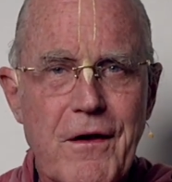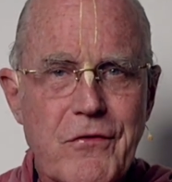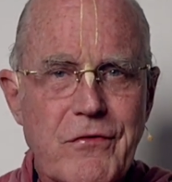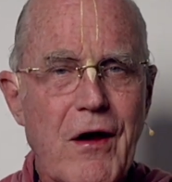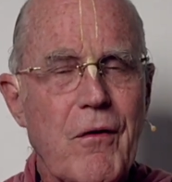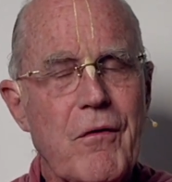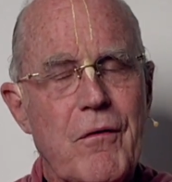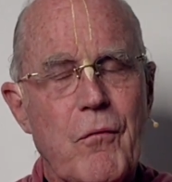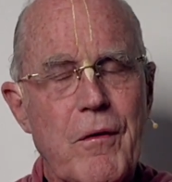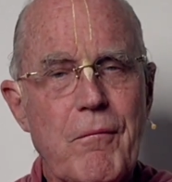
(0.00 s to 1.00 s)
So now,
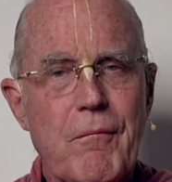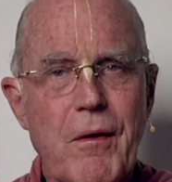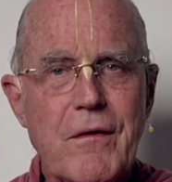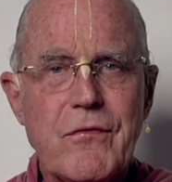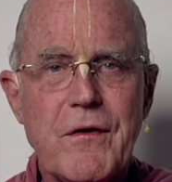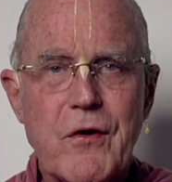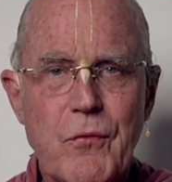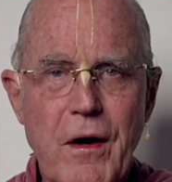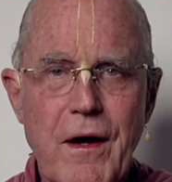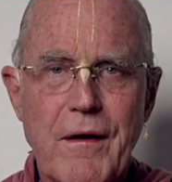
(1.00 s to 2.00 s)
when Man Singh
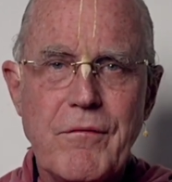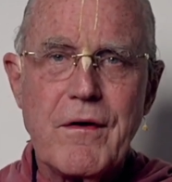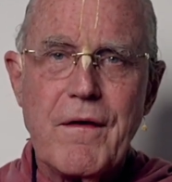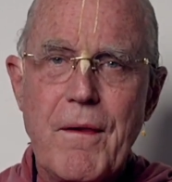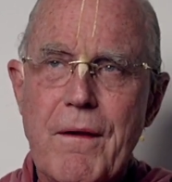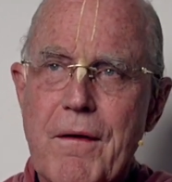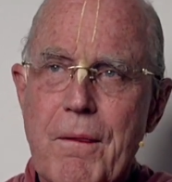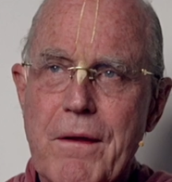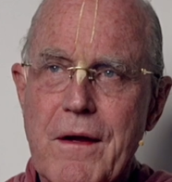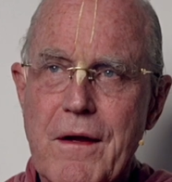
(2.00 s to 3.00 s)
arrived
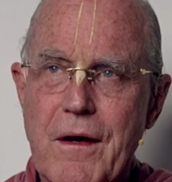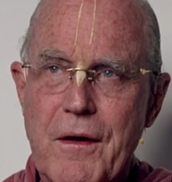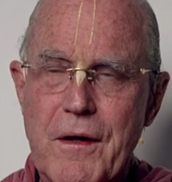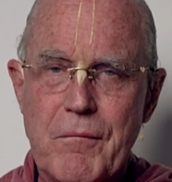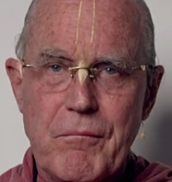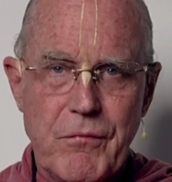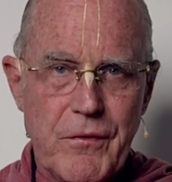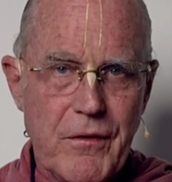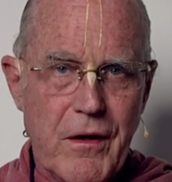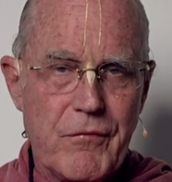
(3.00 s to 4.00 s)
in
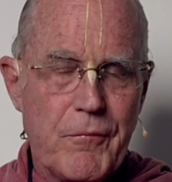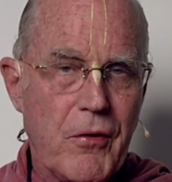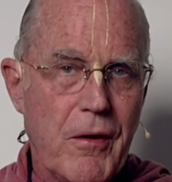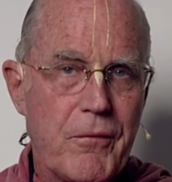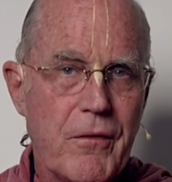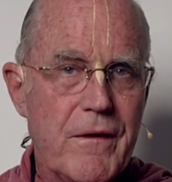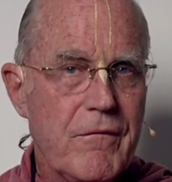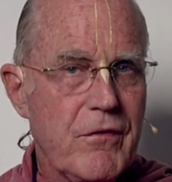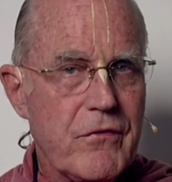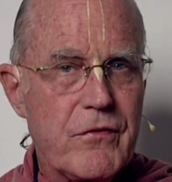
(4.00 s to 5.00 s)
Vrindavan proper, he
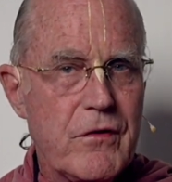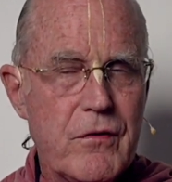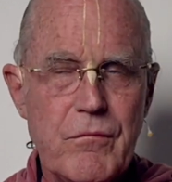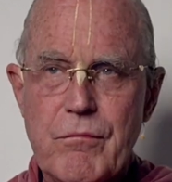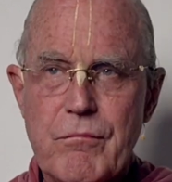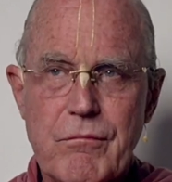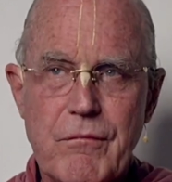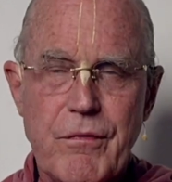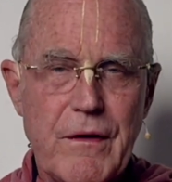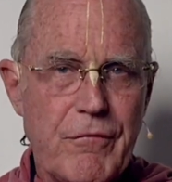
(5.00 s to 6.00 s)
visited,
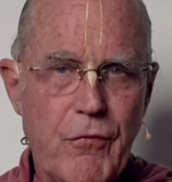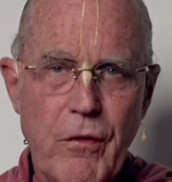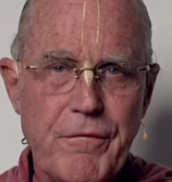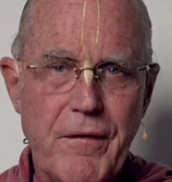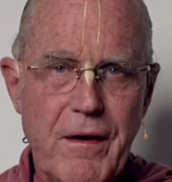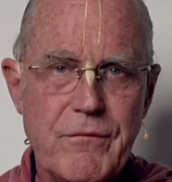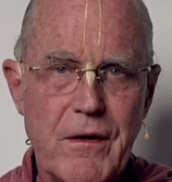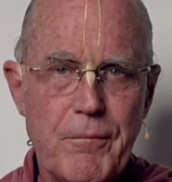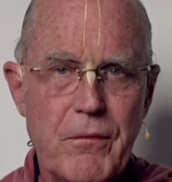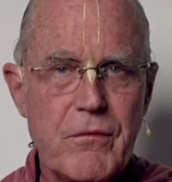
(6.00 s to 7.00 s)
I think, 4 or 5
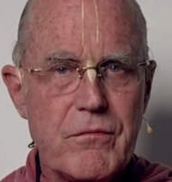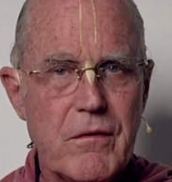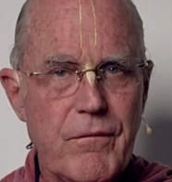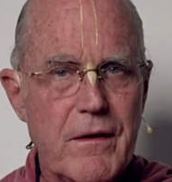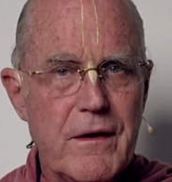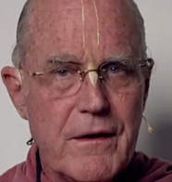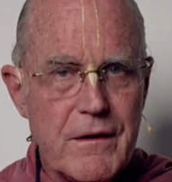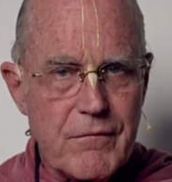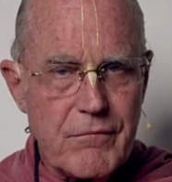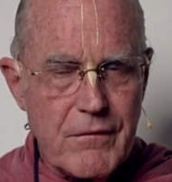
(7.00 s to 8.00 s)
temples, and then he
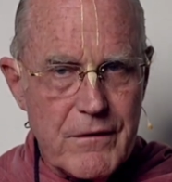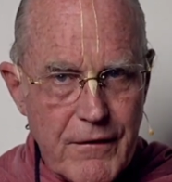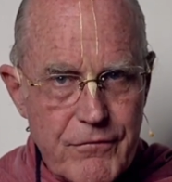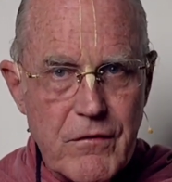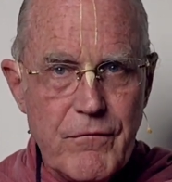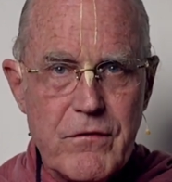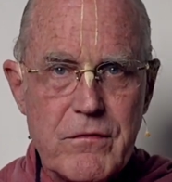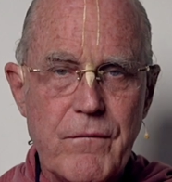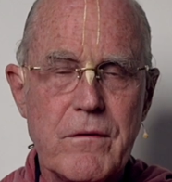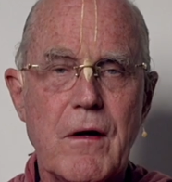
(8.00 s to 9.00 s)
left to
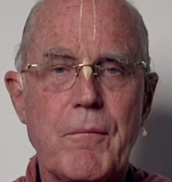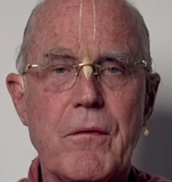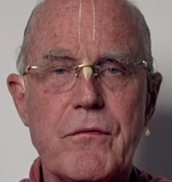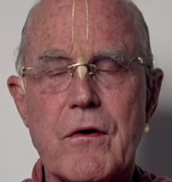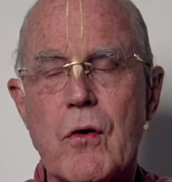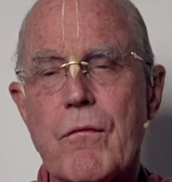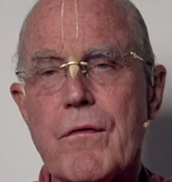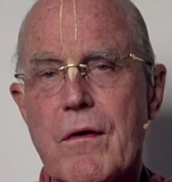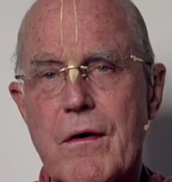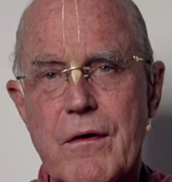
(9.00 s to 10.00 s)
visit the temples at
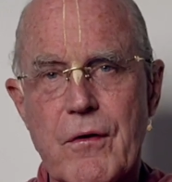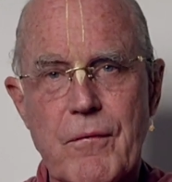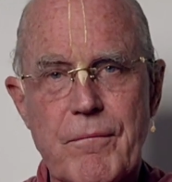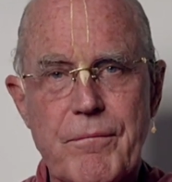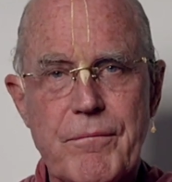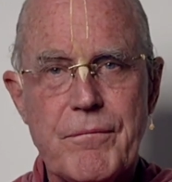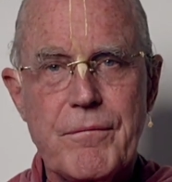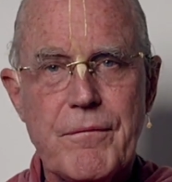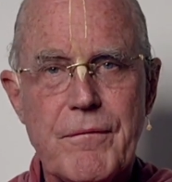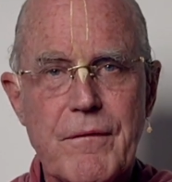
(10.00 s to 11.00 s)
Govardhan Hill.
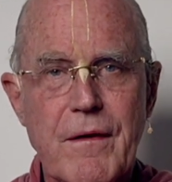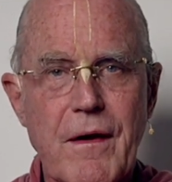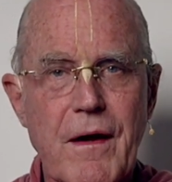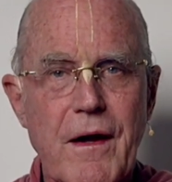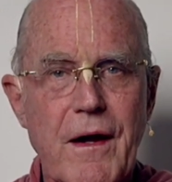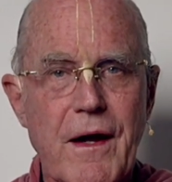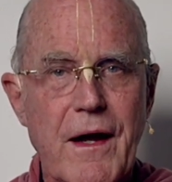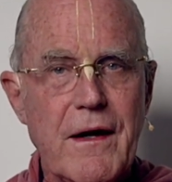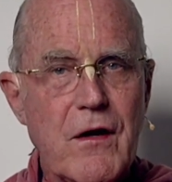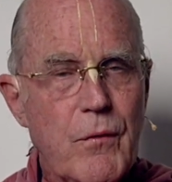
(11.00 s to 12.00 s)

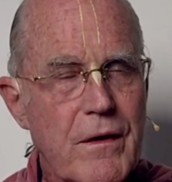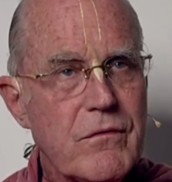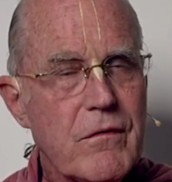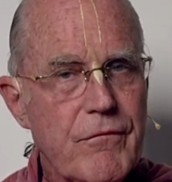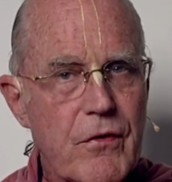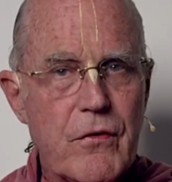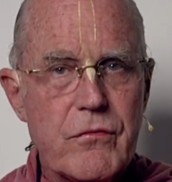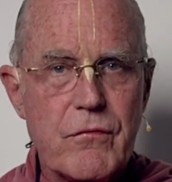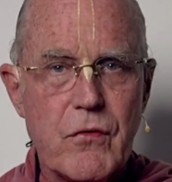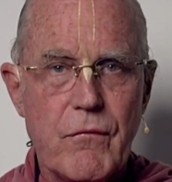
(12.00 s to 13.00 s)
And he reached the village
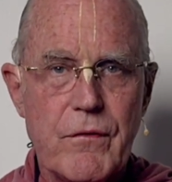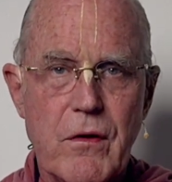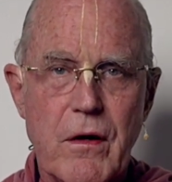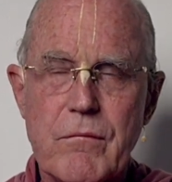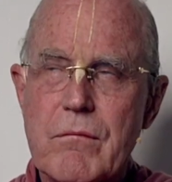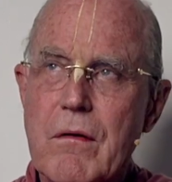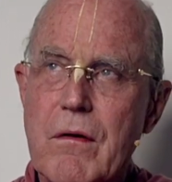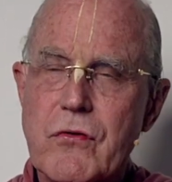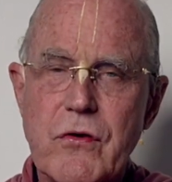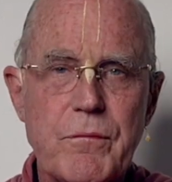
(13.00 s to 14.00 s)
of Govardhan
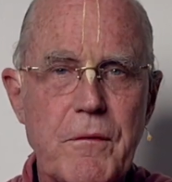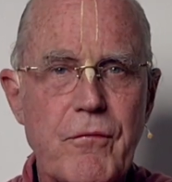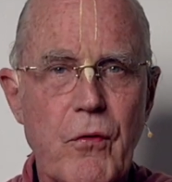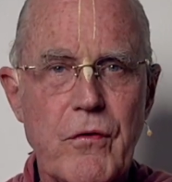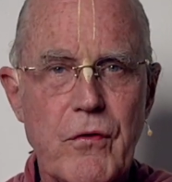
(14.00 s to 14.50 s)
just before